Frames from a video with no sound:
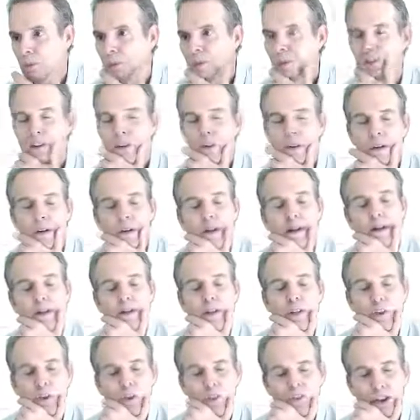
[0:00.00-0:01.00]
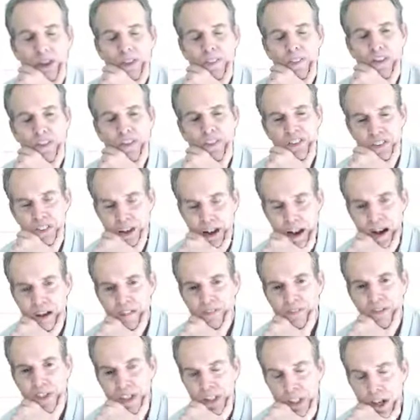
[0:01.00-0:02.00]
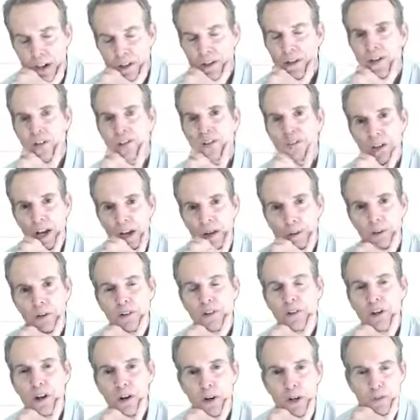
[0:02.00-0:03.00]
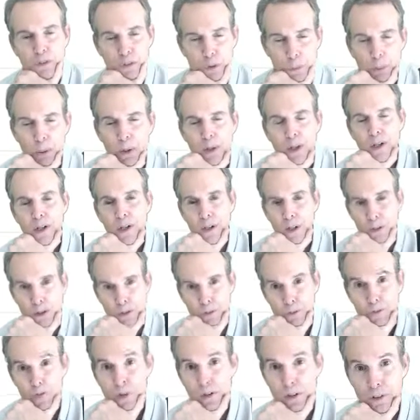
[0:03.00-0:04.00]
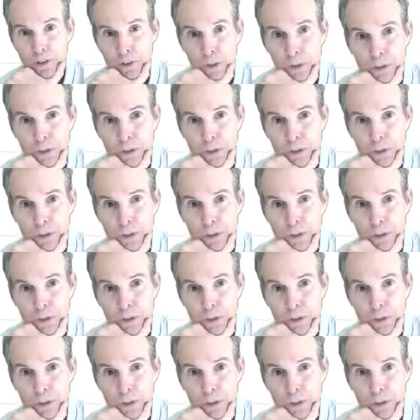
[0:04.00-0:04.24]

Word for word: was on the staff of the Undersecretary for Political Affairs,